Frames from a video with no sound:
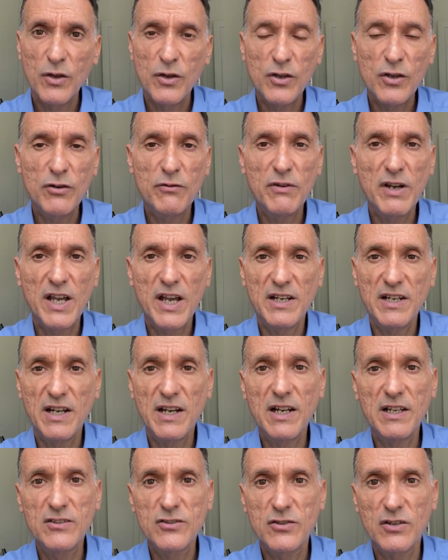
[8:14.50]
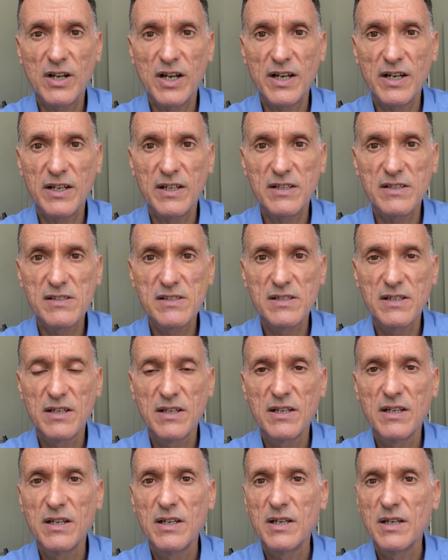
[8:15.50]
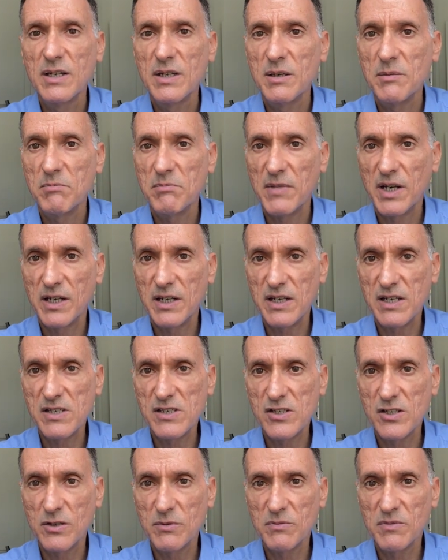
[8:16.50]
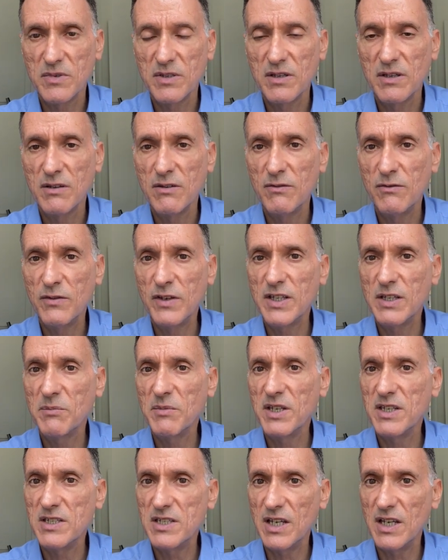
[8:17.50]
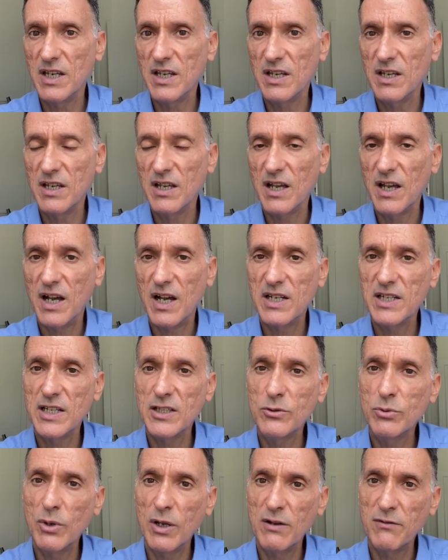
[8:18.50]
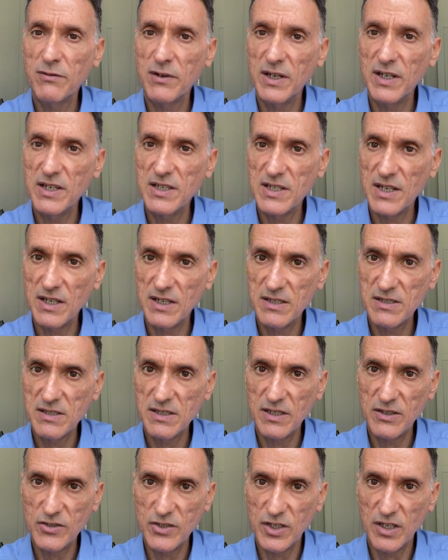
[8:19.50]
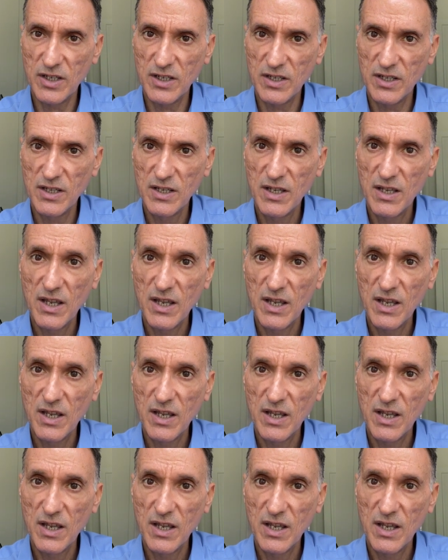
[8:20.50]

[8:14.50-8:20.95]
urea and electrolytes, magnesium, vitamin D, and a 12-lead ECG,